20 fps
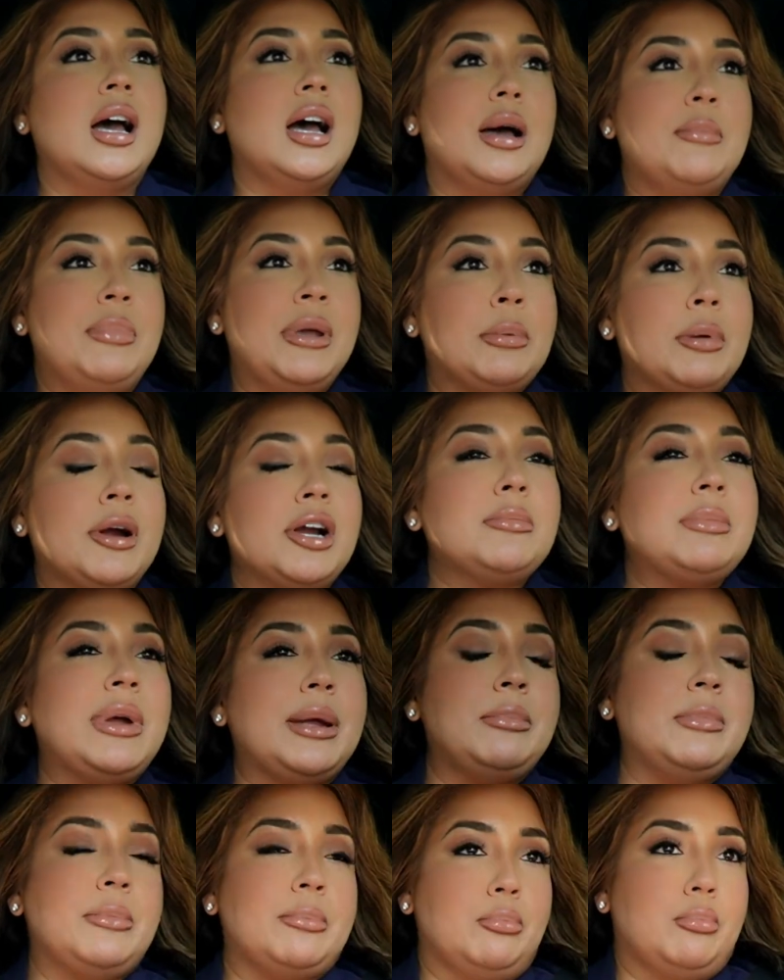A big part of my
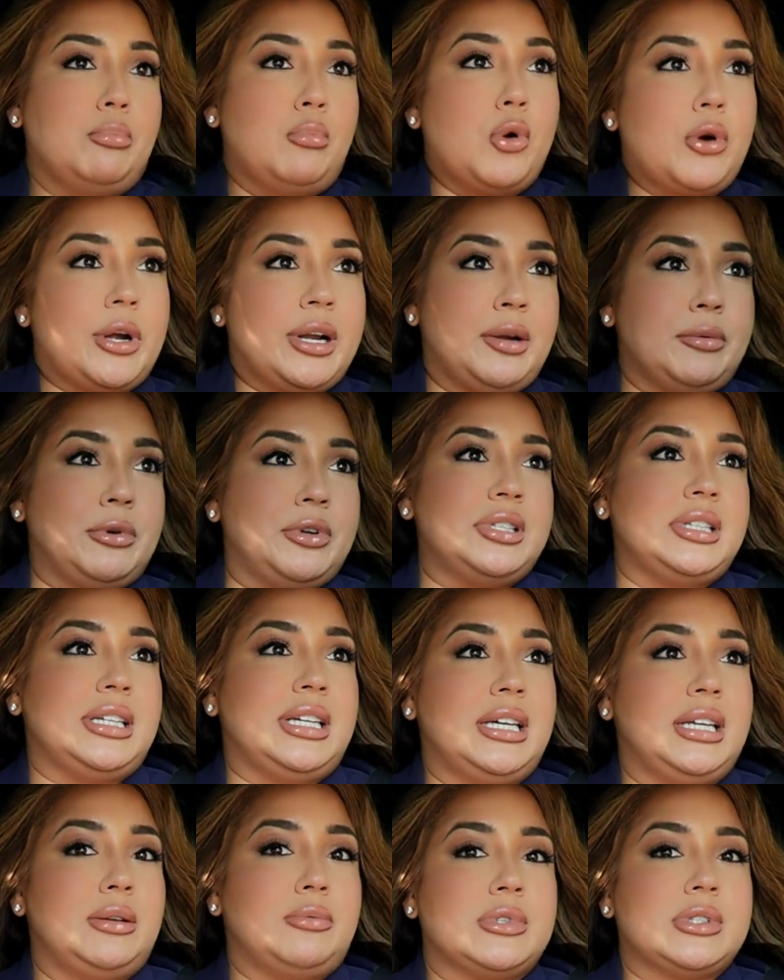morning
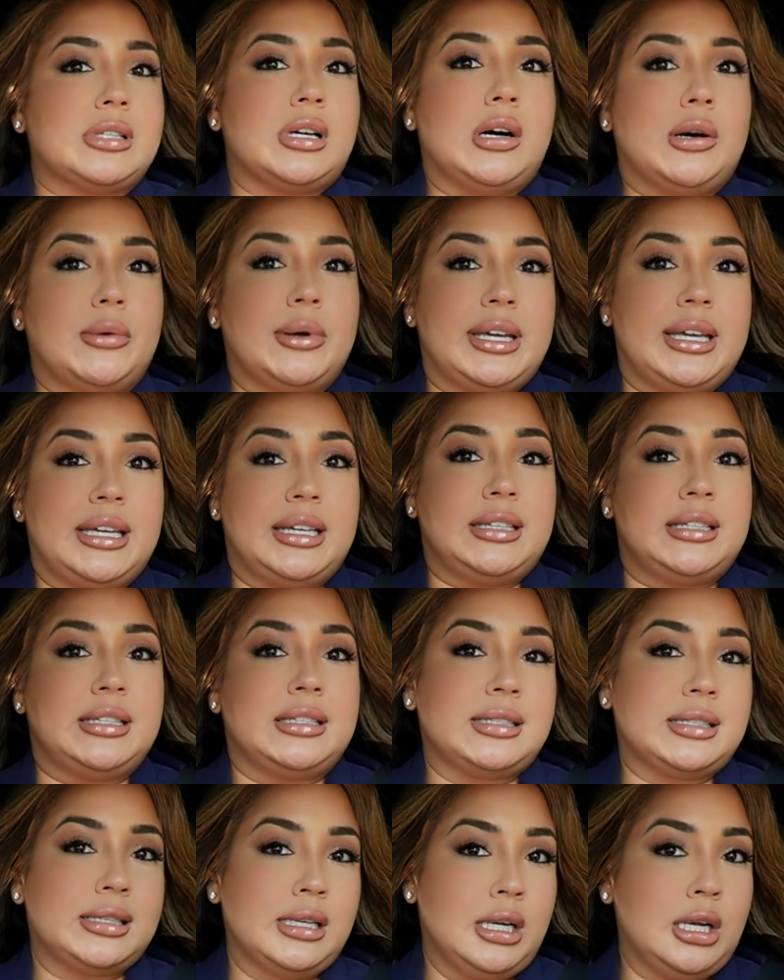routine was
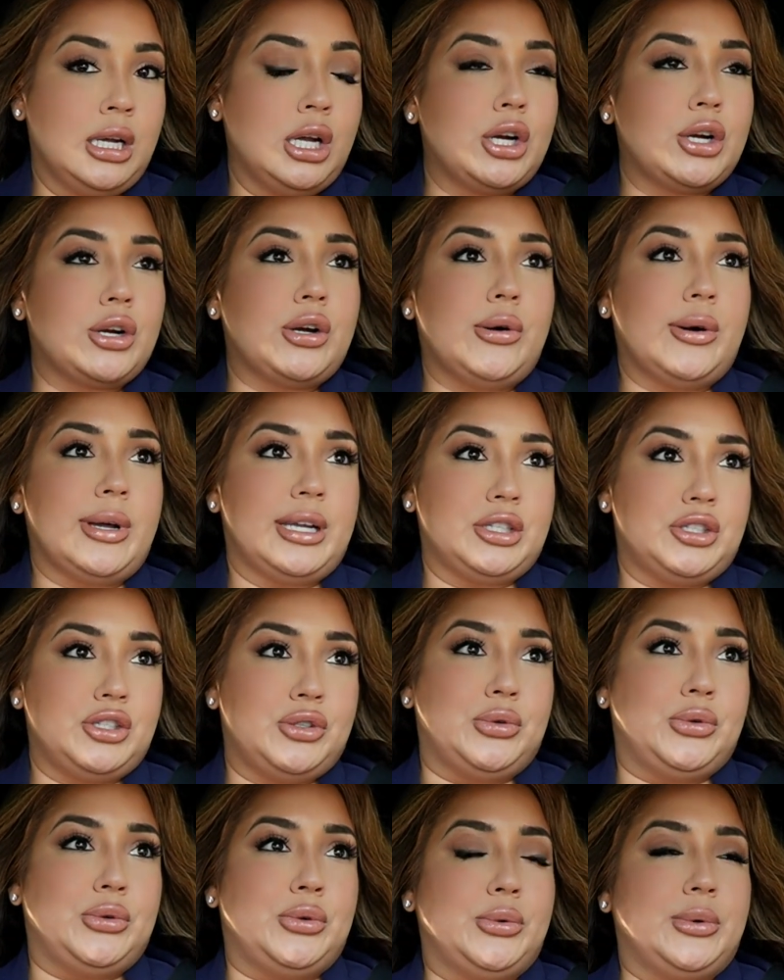always going
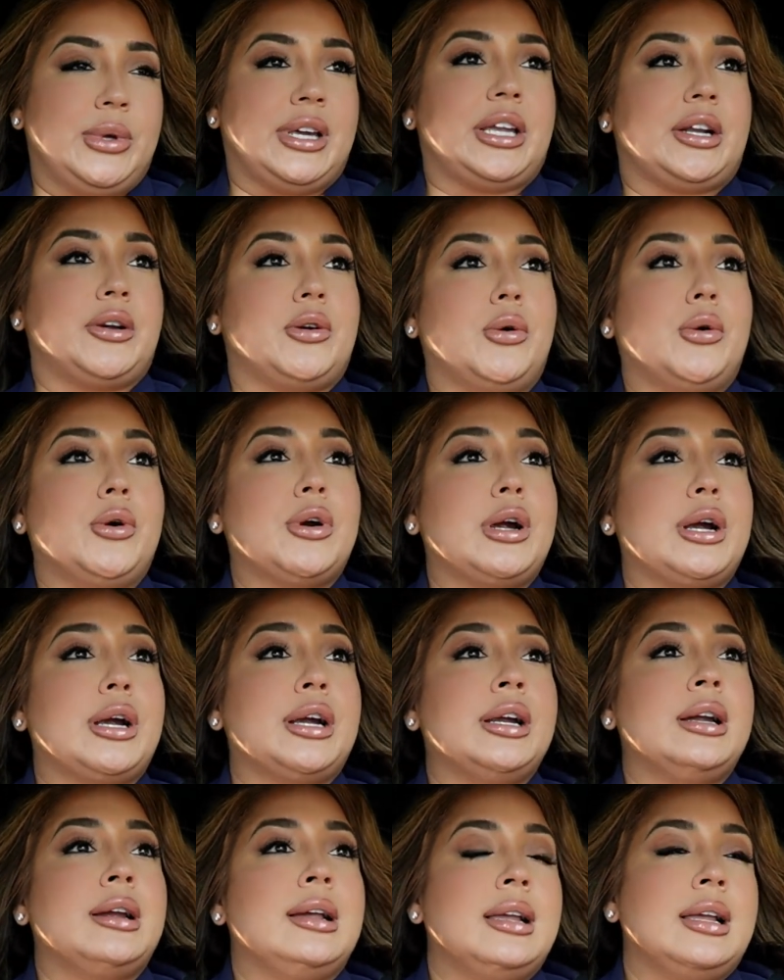to Wicked Core.